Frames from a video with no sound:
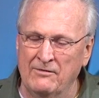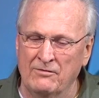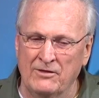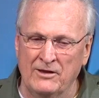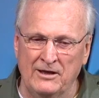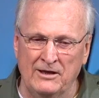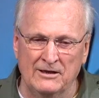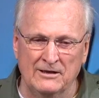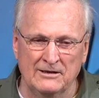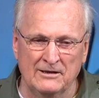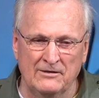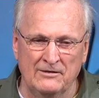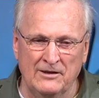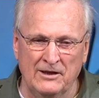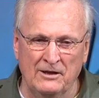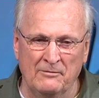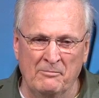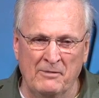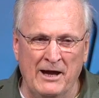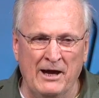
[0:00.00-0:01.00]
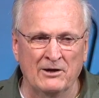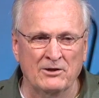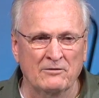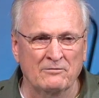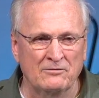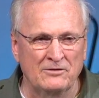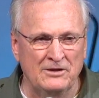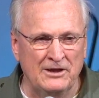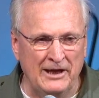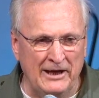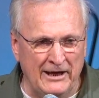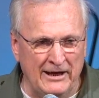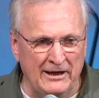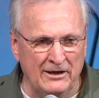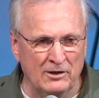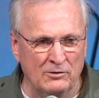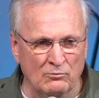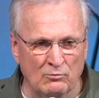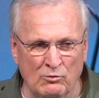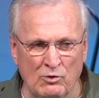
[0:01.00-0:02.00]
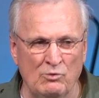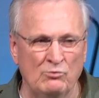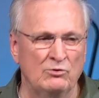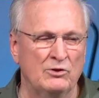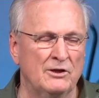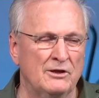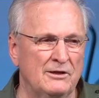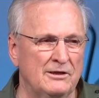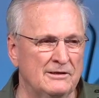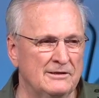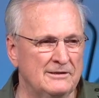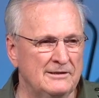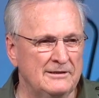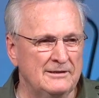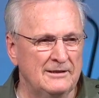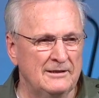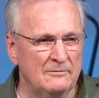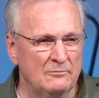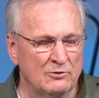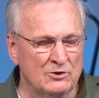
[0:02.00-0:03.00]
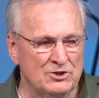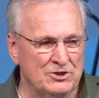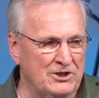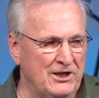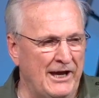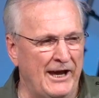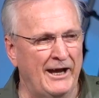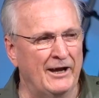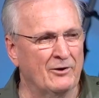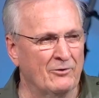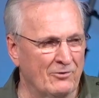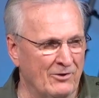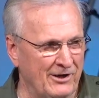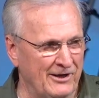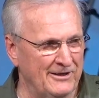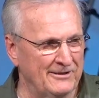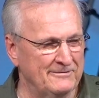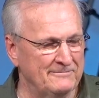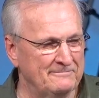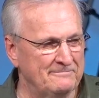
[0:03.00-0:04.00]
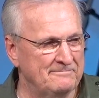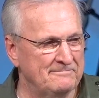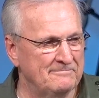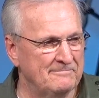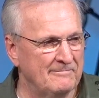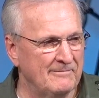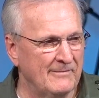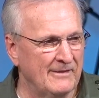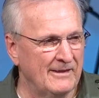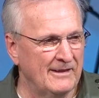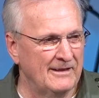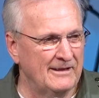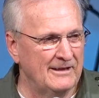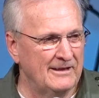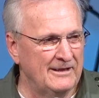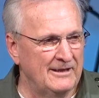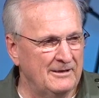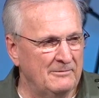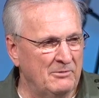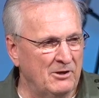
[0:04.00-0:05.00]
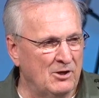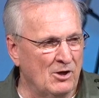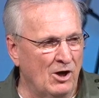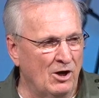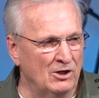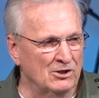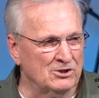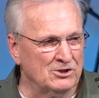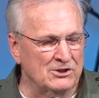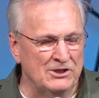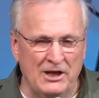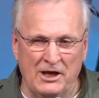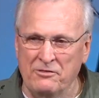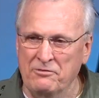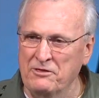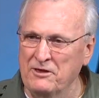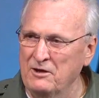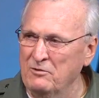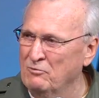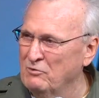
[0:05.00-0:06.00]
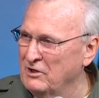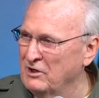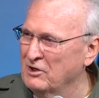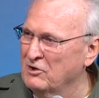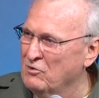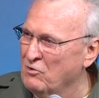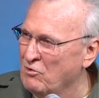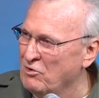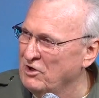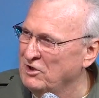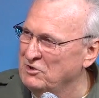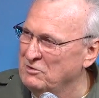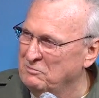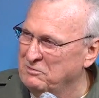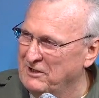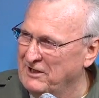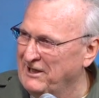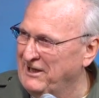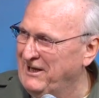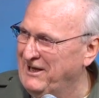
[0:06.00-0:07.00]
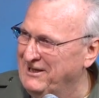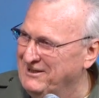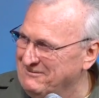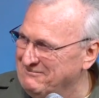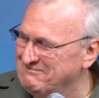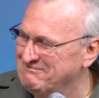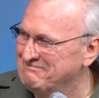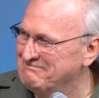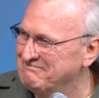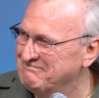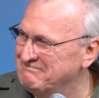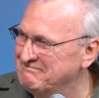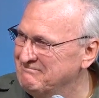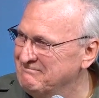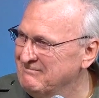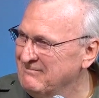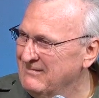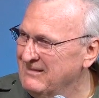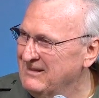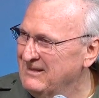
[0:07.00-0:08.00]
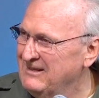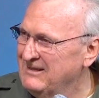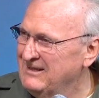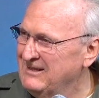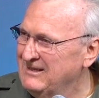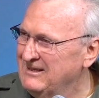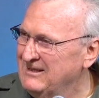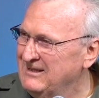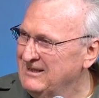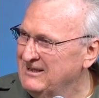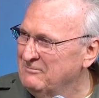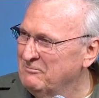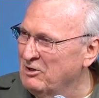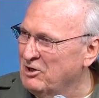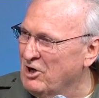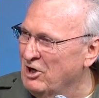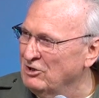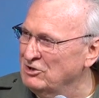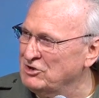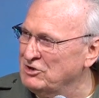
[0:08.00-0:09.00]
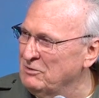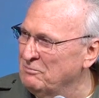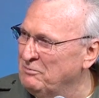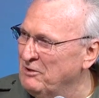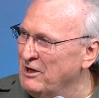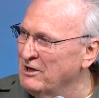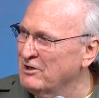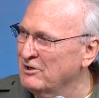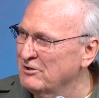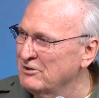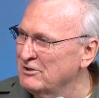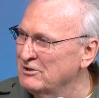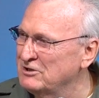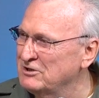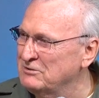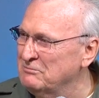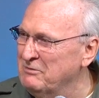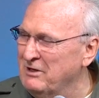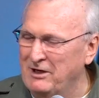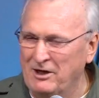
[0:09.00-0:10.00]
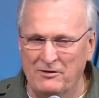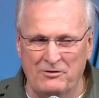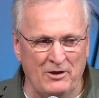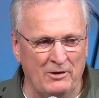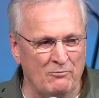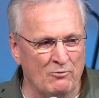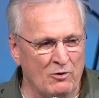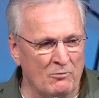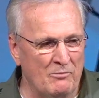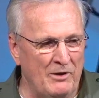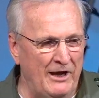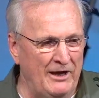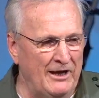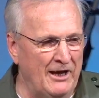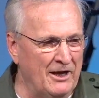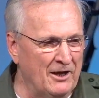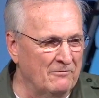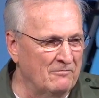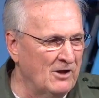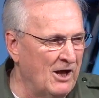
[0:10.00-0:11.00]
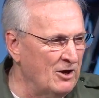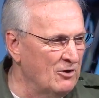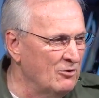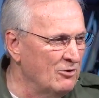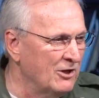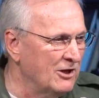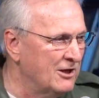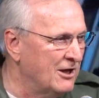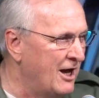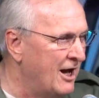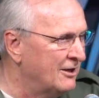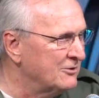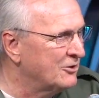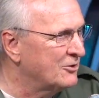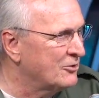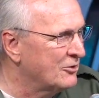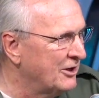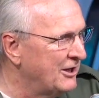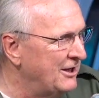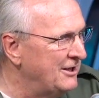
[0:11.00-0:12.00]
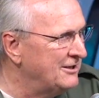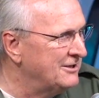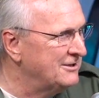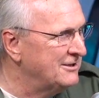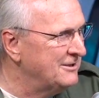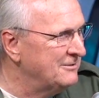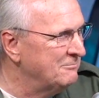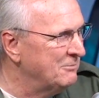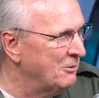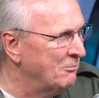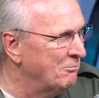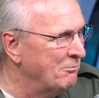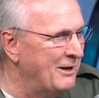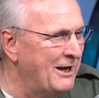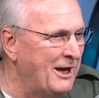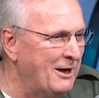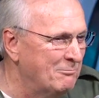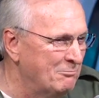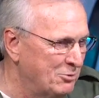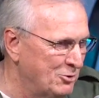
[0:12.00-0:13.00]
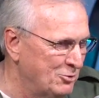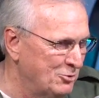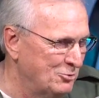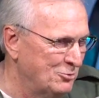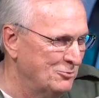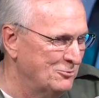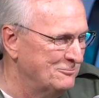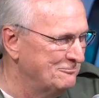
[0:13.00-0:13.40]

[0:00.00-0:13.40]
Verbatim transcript: the, the amount of dead and wounded were staggering because nothing went according to plan. Because the bunkers, many of them were made out of not only concrete, but bamboo.